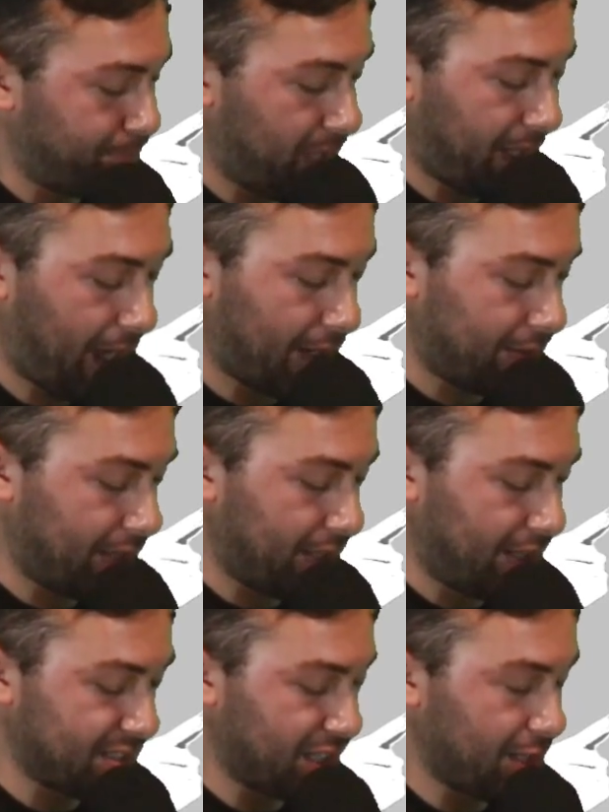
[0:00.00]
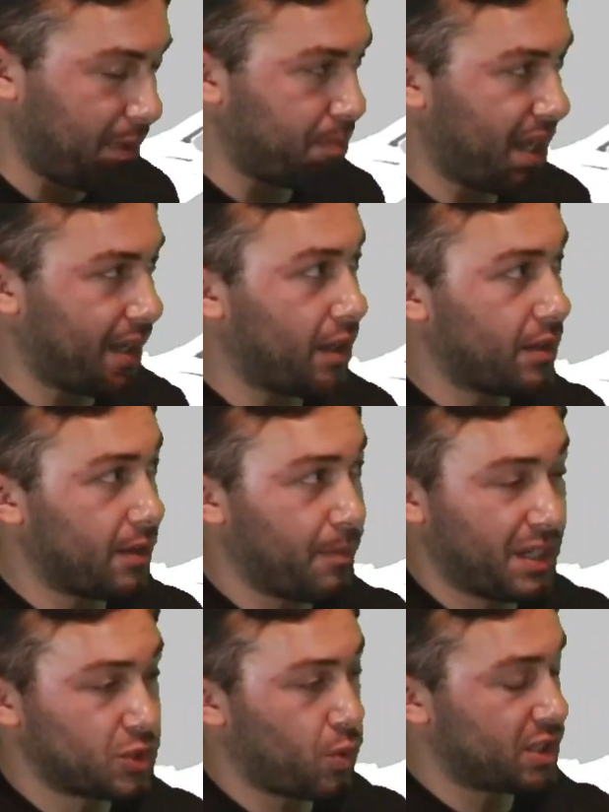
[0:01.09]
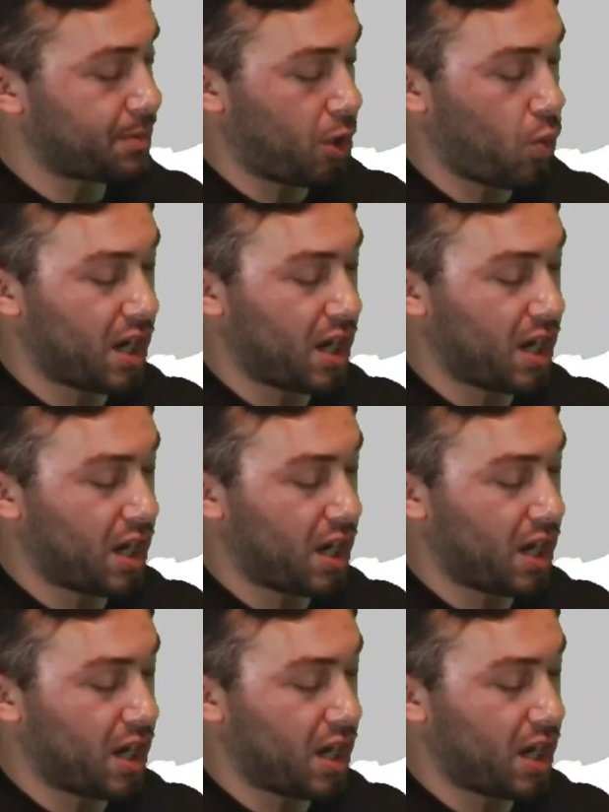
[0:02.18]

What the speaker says: Again, this is going to be big. The biggest question mark,